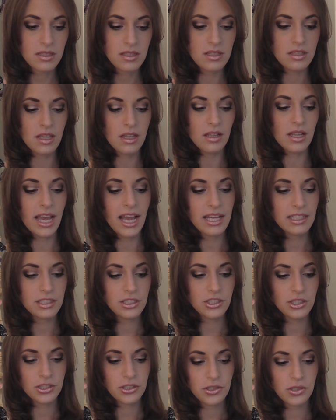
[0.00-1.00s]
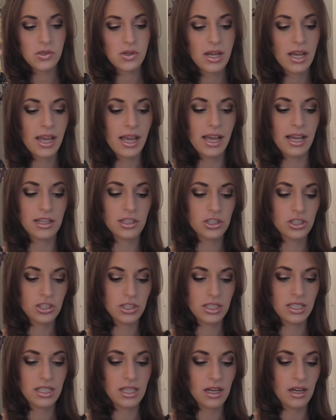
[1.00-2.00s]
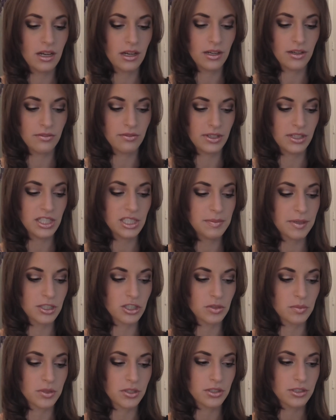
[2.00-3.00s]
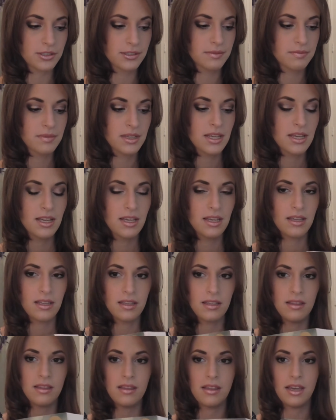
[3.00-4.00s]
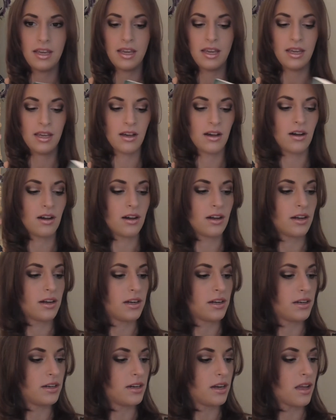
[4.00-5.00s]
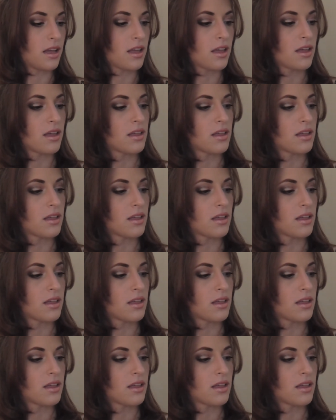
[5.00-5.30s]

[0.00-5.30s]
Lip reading: The last two actually are very special books. They are